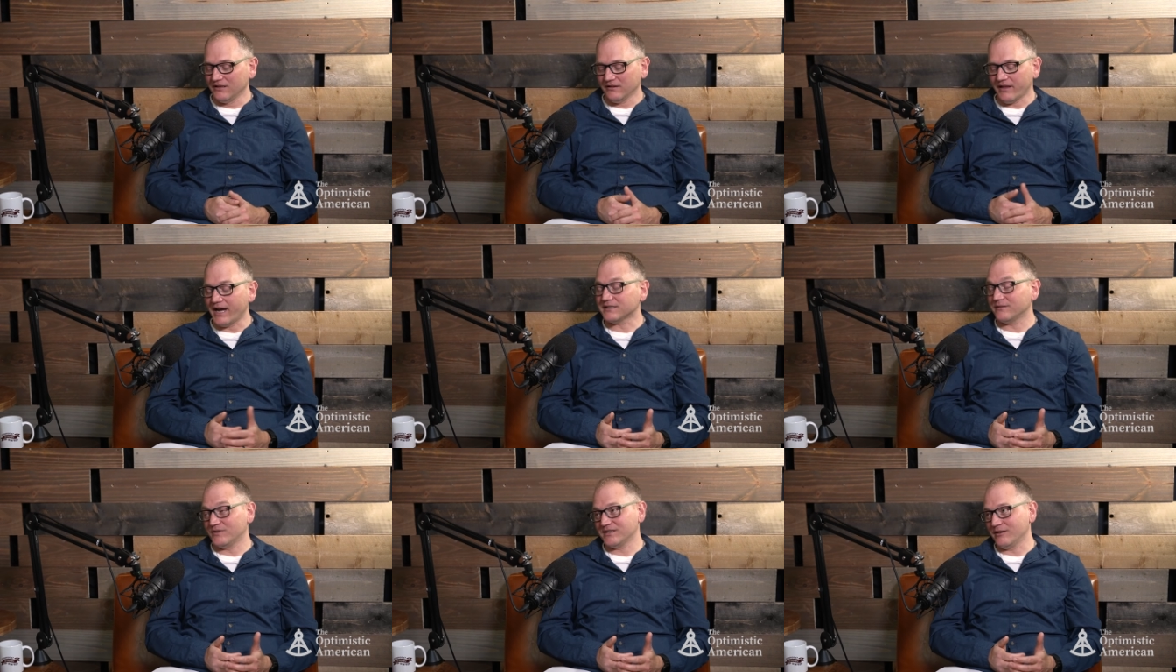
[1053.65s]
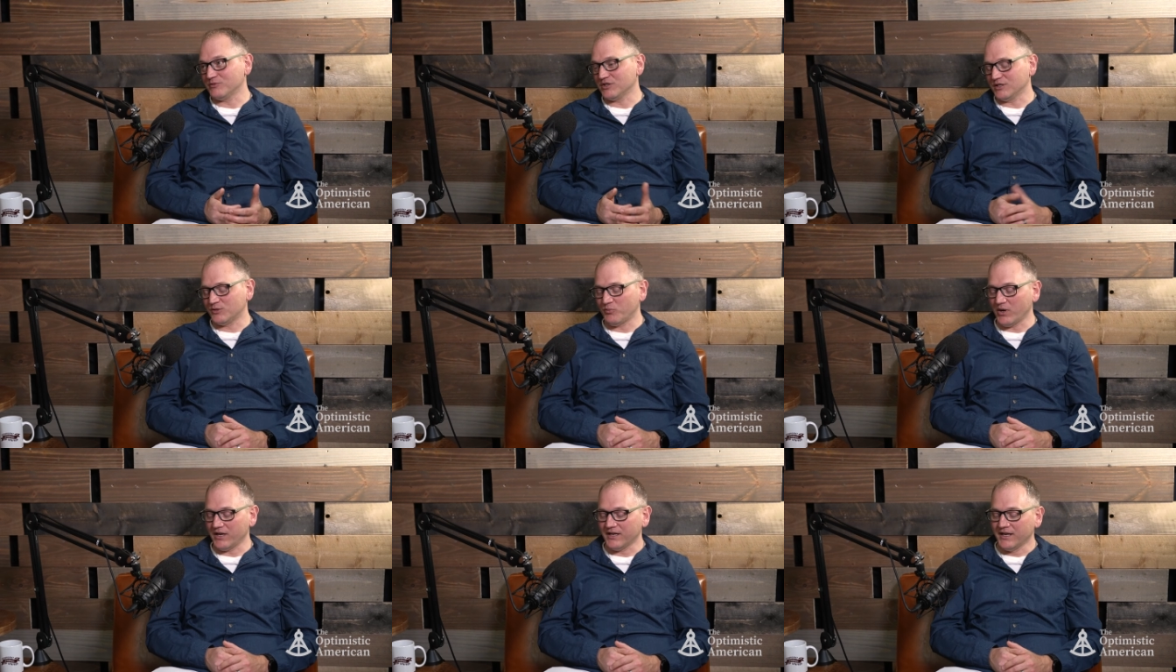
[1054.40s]
Lots of assumptions.
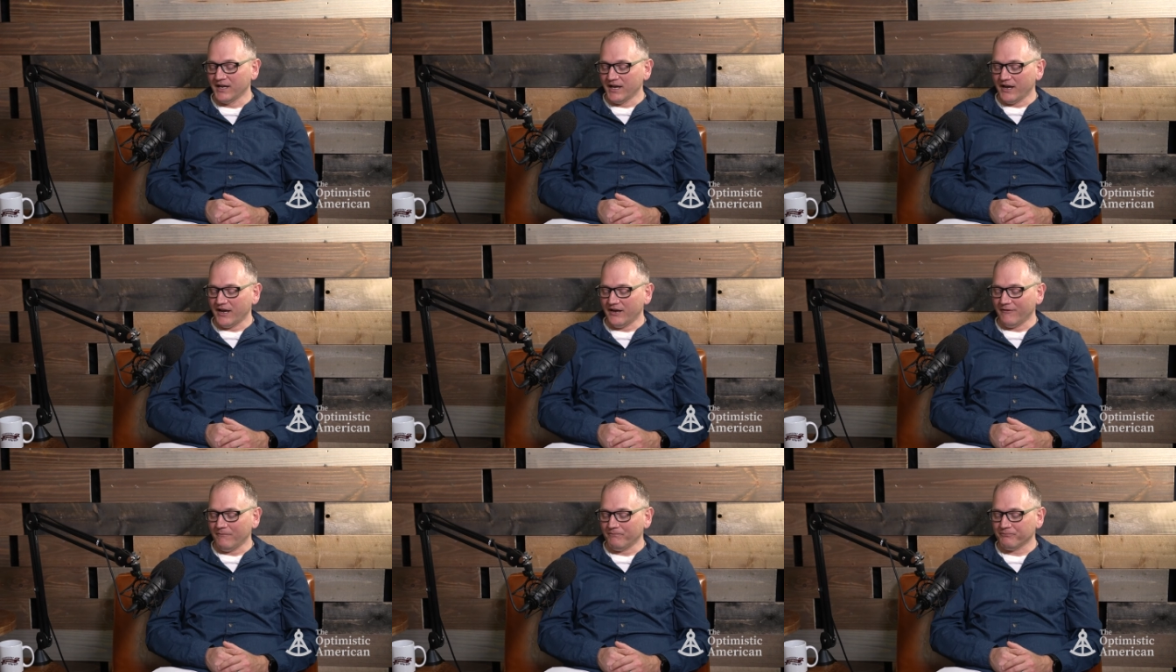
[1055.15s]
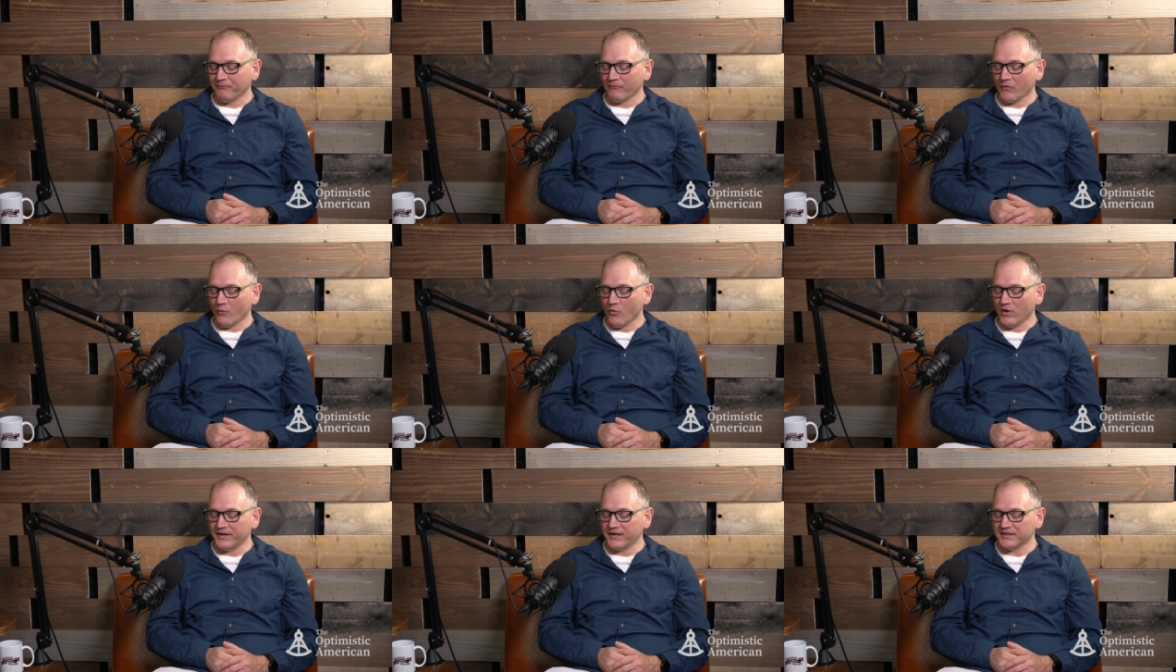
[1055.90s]
But um,
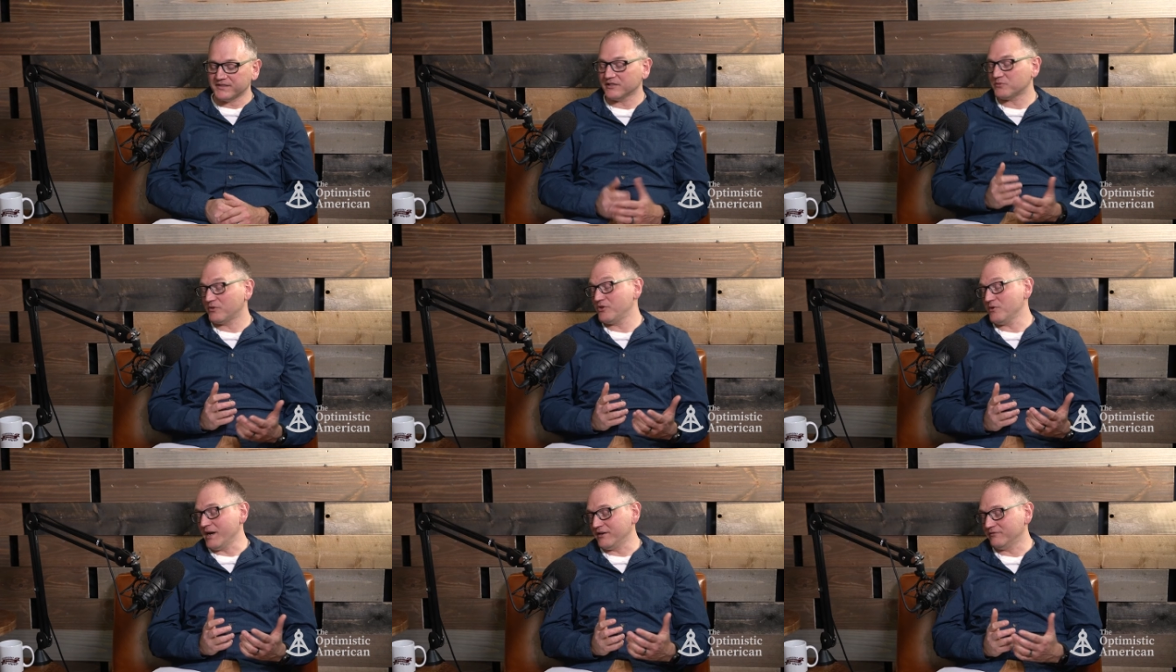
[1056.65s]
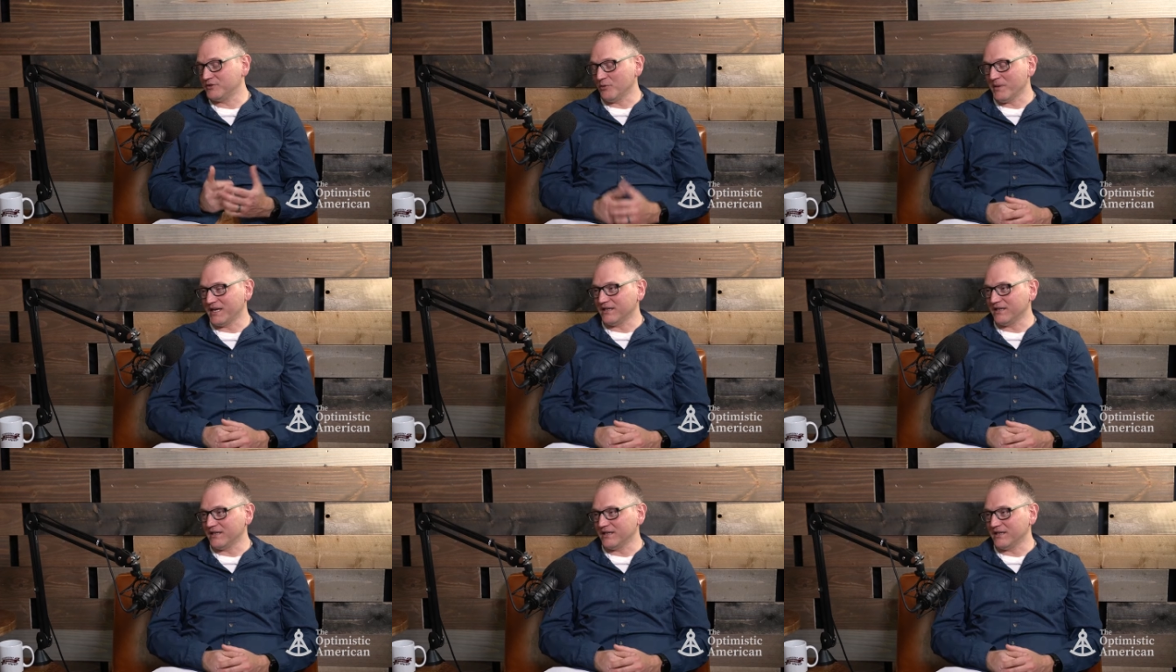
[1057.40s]
what uh, sticks with you out of don't make